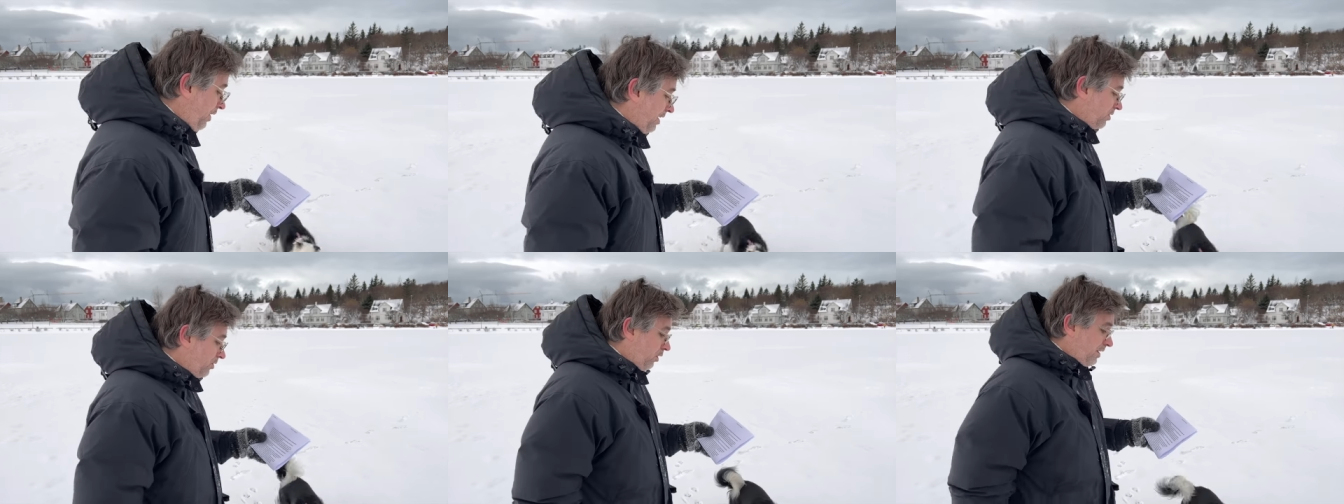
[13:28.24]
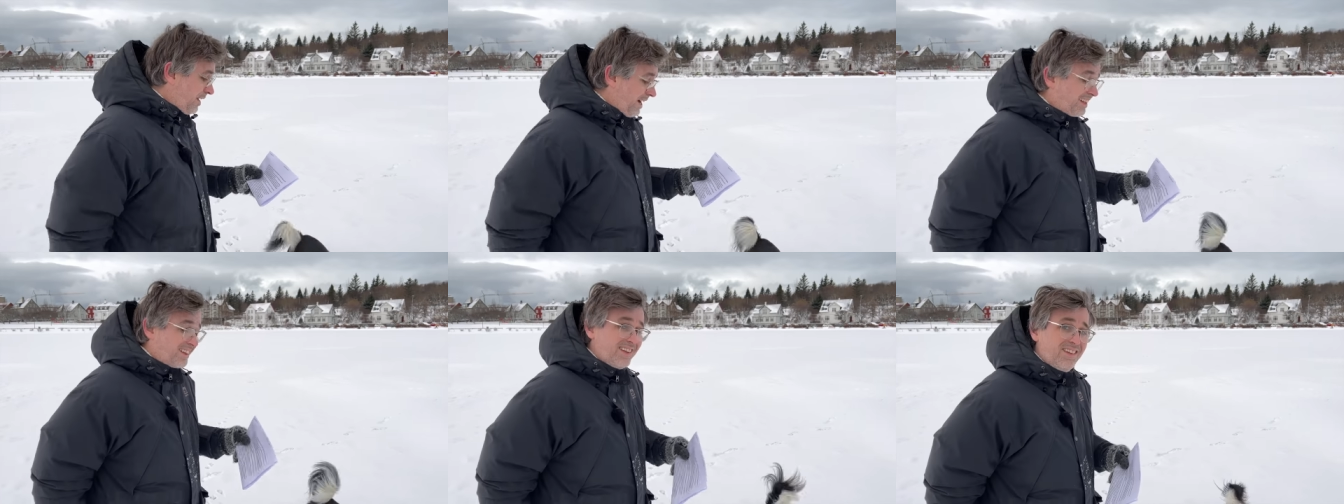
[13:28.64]
is
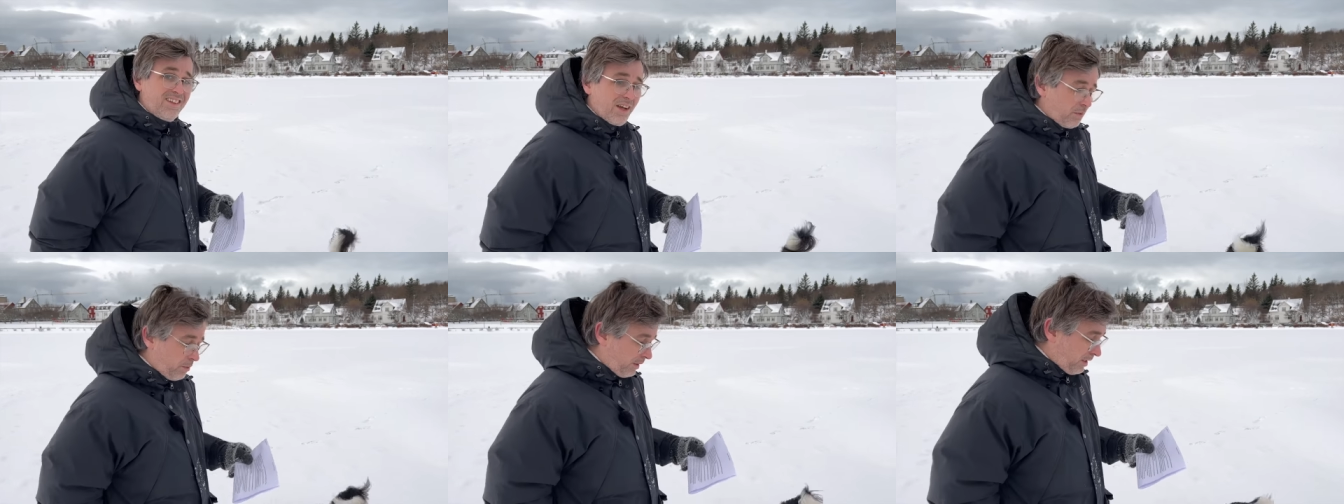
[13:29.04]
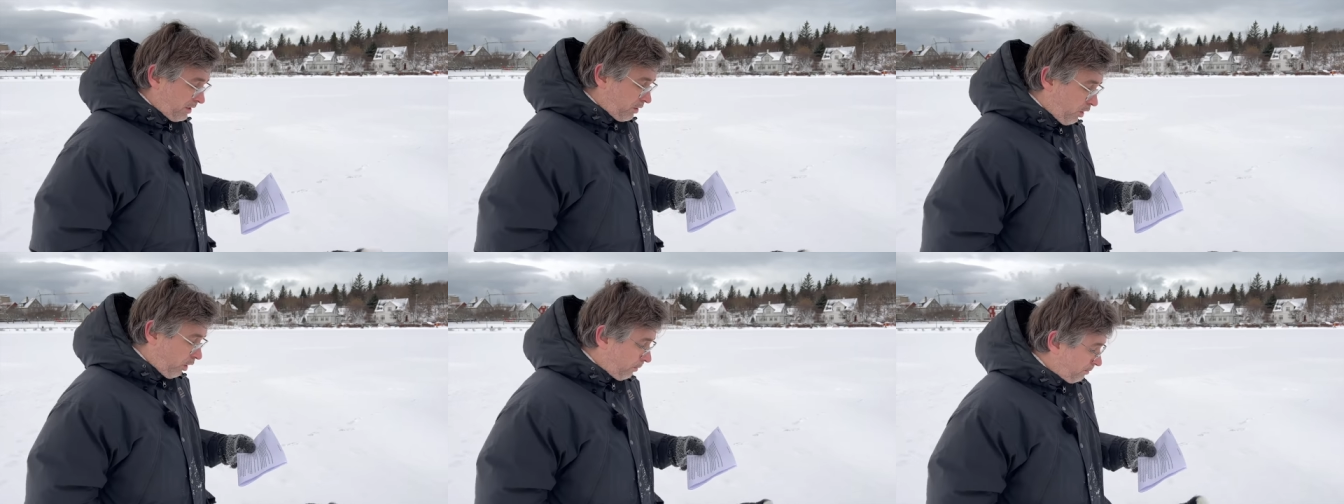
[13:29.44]
connected here when it
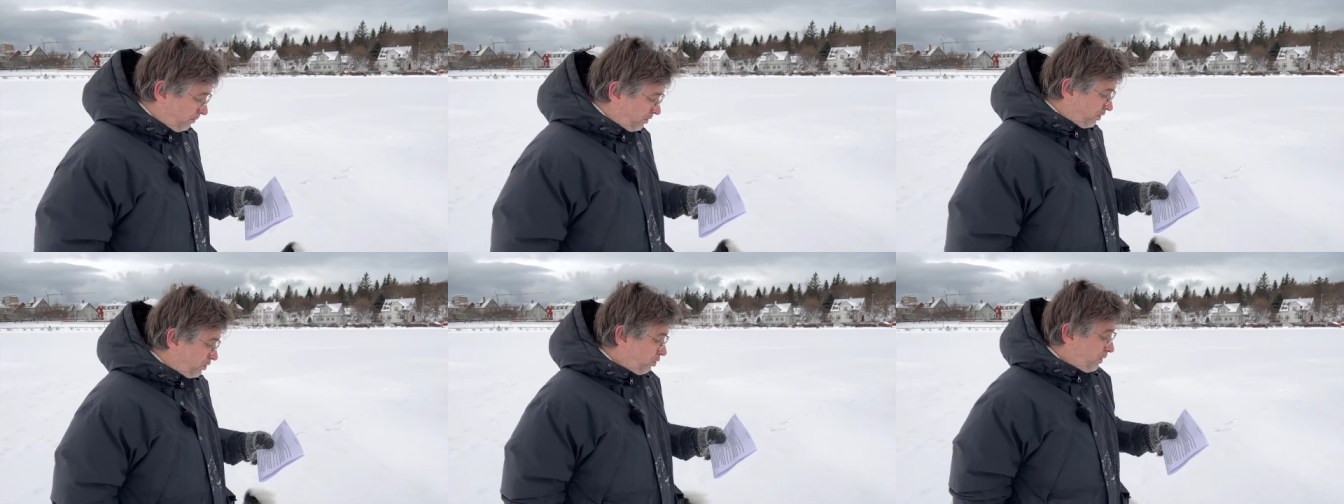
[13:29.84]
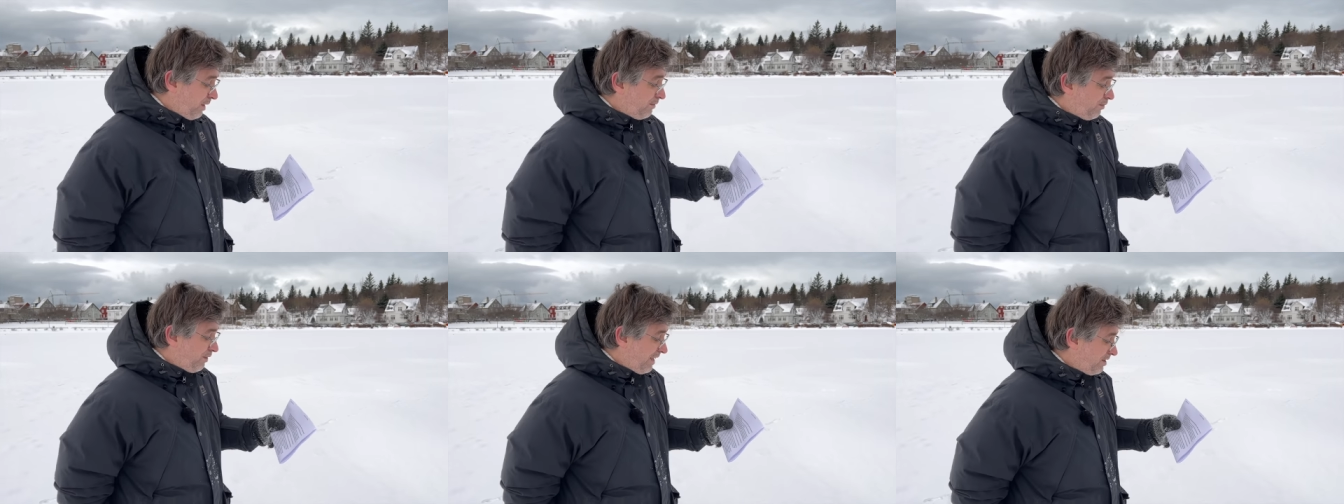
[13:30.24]
comes to
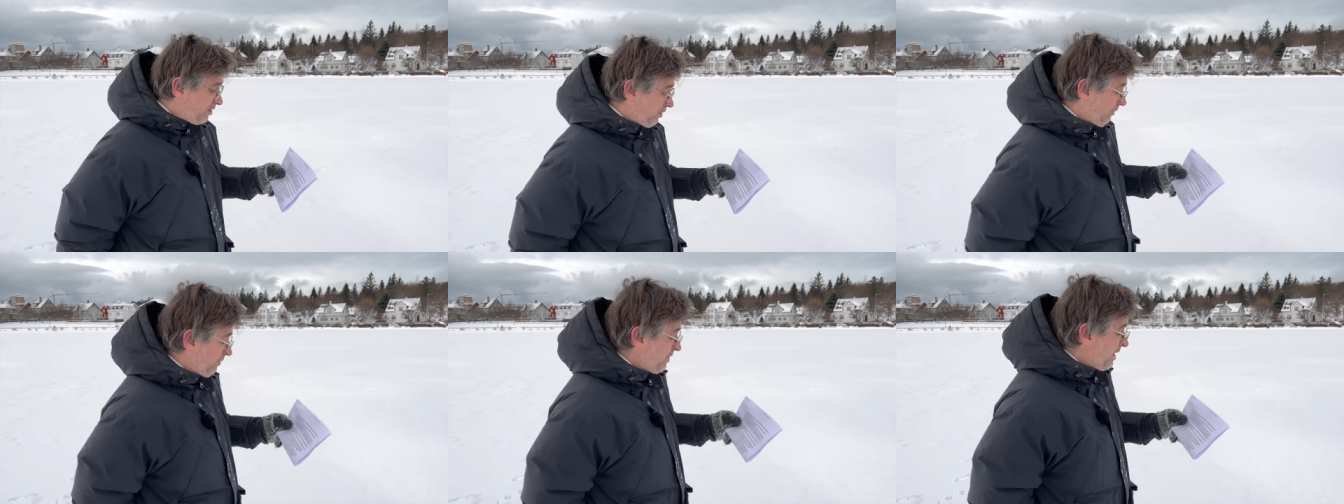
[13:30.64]
inflation.